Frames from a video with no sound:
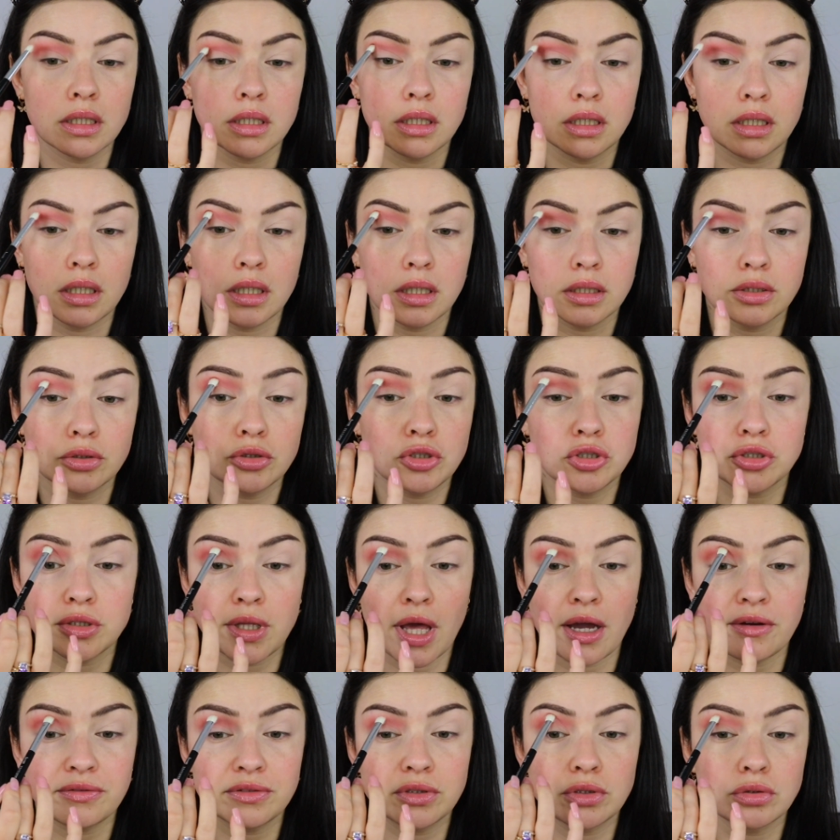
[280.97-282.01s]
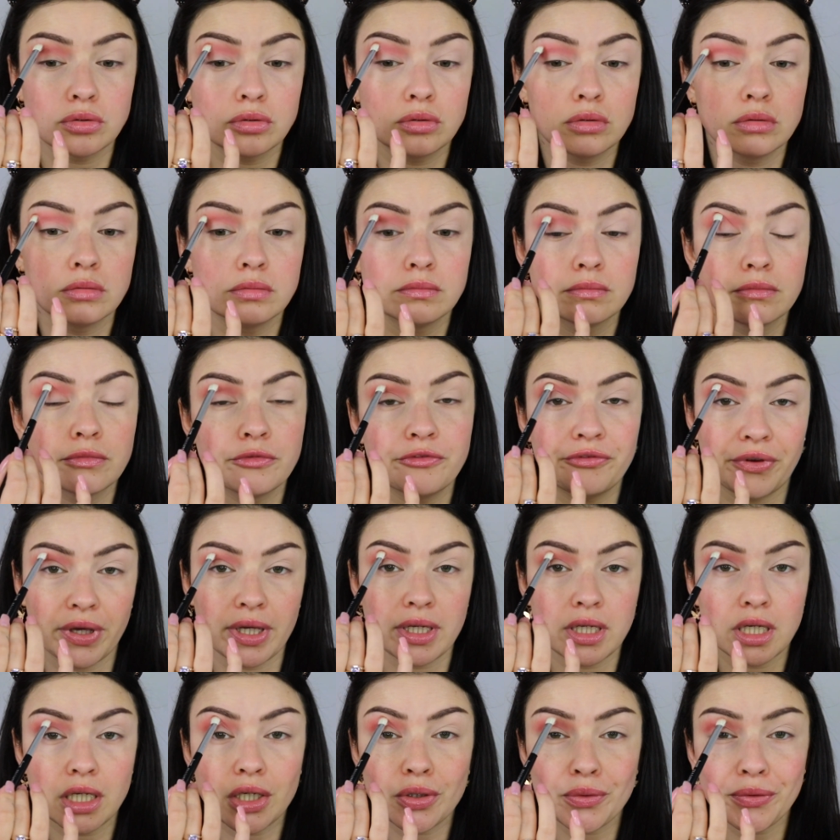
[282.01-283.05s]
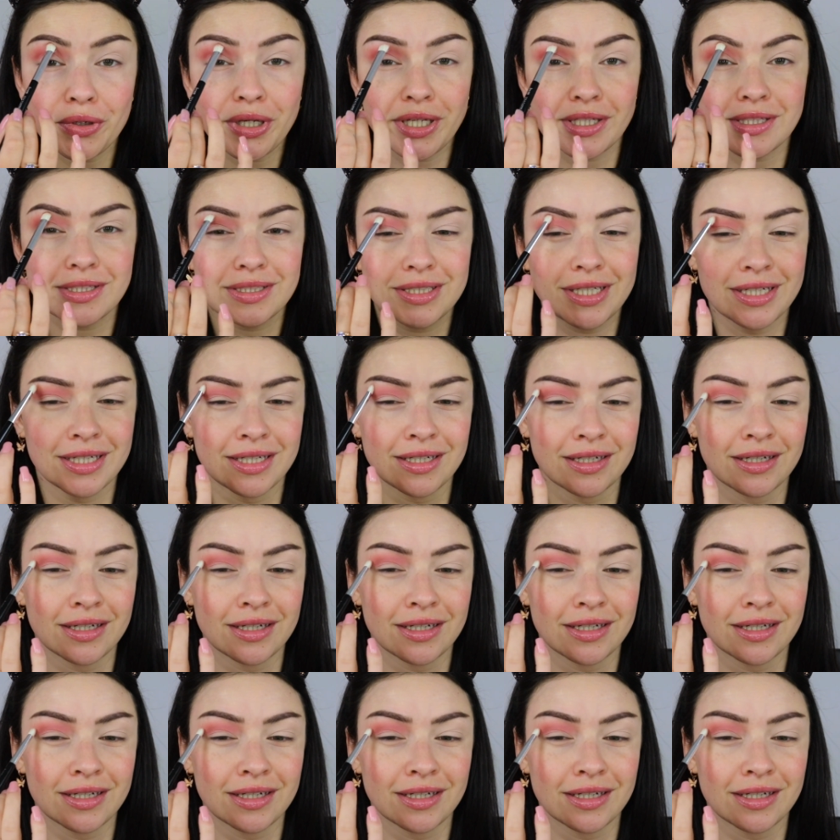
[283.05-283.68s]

You just have to fake a crease.